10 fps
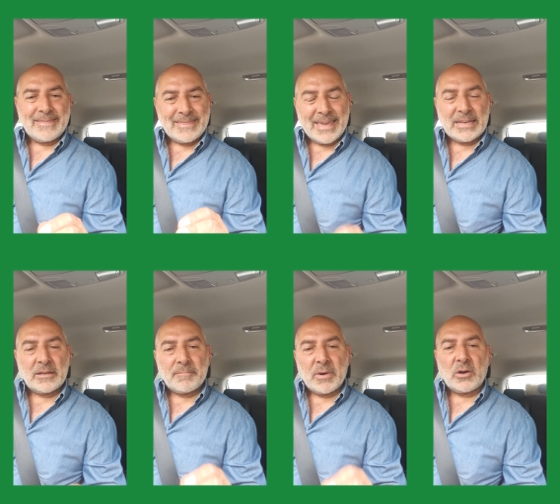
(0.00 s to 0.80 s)
then
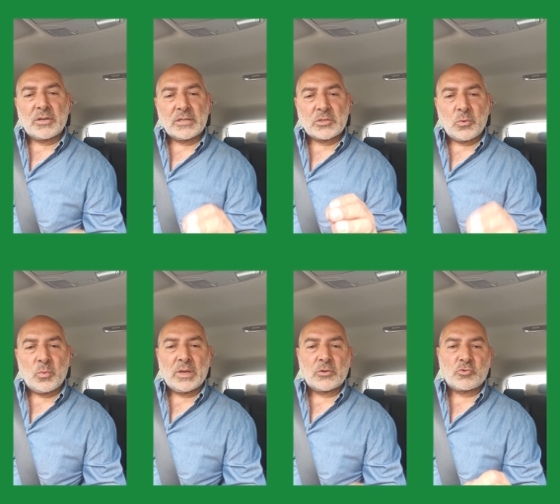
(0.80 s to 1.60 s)
markets
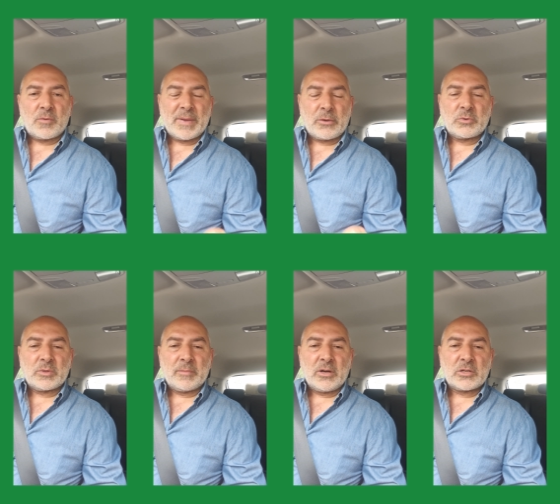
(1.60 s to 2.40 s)
will drop.
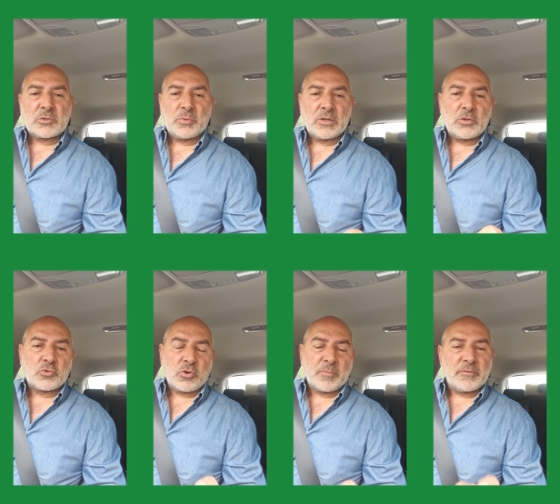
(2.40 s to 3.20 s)
Equity markets will
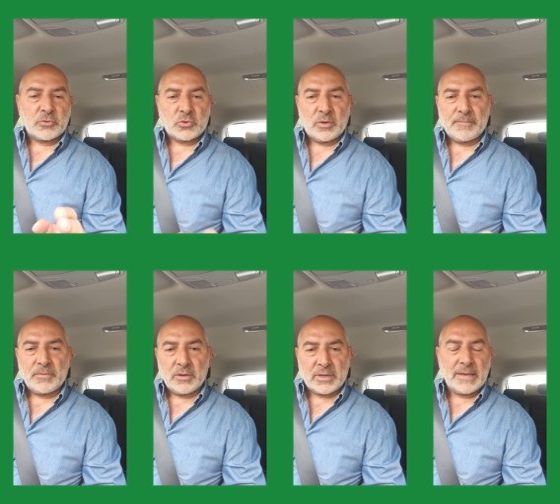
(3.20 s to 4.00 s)
drop for sure.
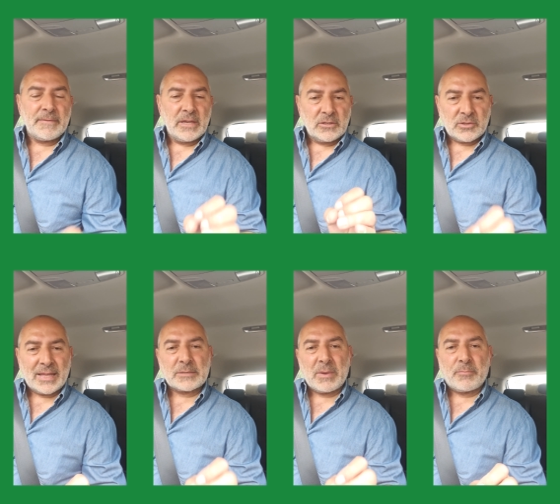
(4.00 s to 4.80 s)
Okay, so
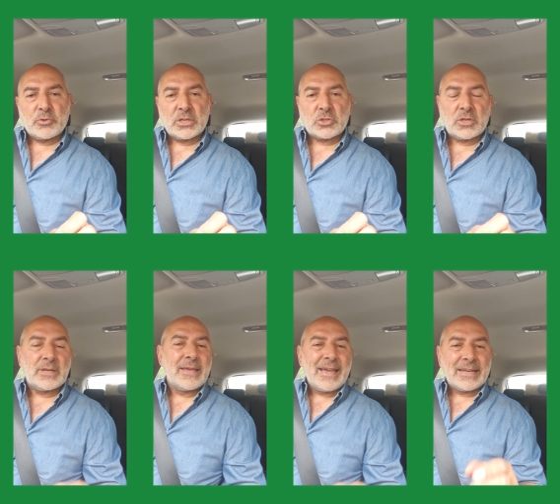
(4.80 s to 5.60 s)
that's my prediction,
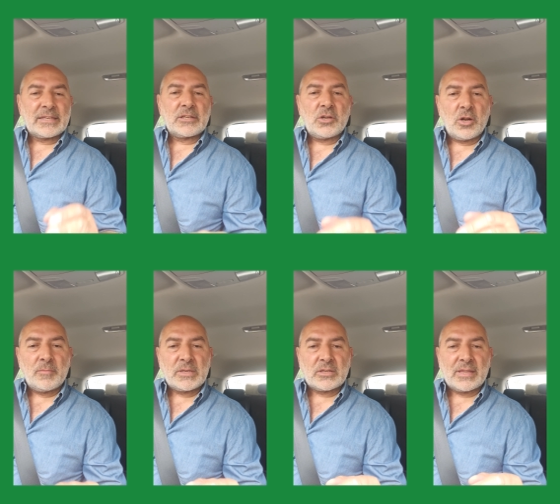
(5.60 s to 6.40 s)
and you can hold
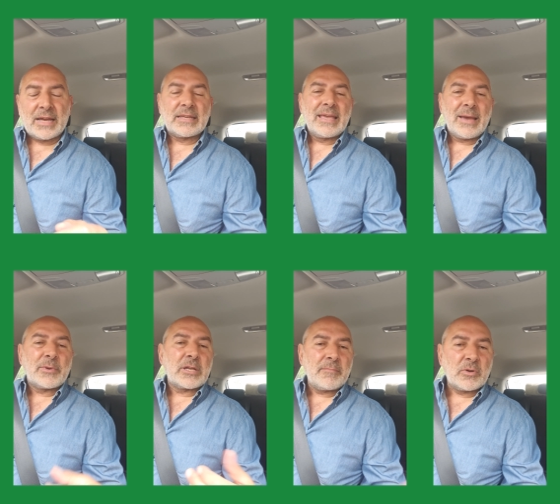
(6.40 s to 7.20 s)
me to that, and
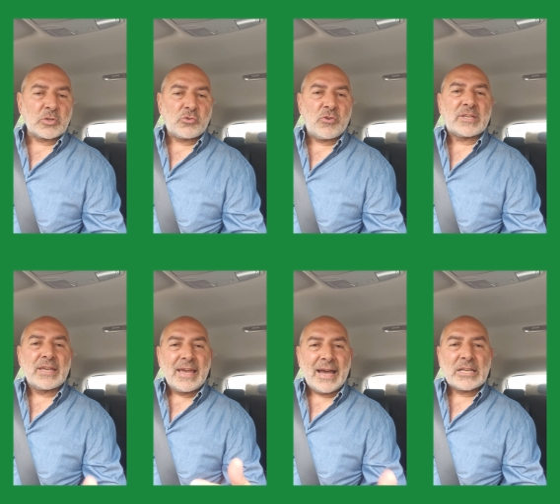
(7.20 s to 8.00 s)
we can monitor it
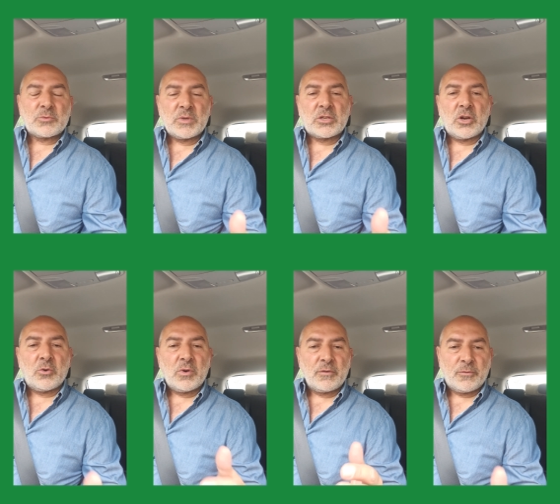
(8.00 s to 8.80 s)
as we
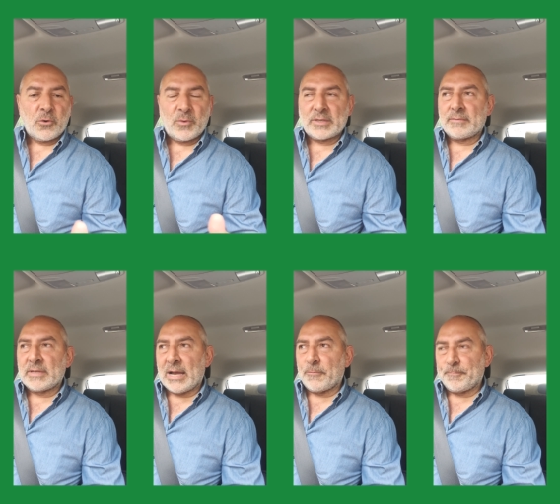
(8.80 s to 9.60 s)
go forward.
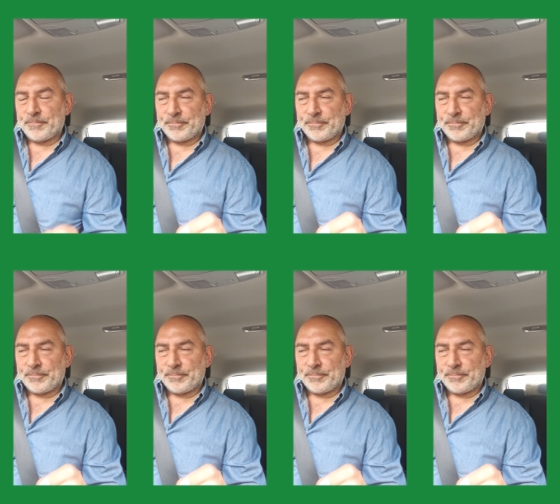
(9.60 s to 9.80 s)
Now,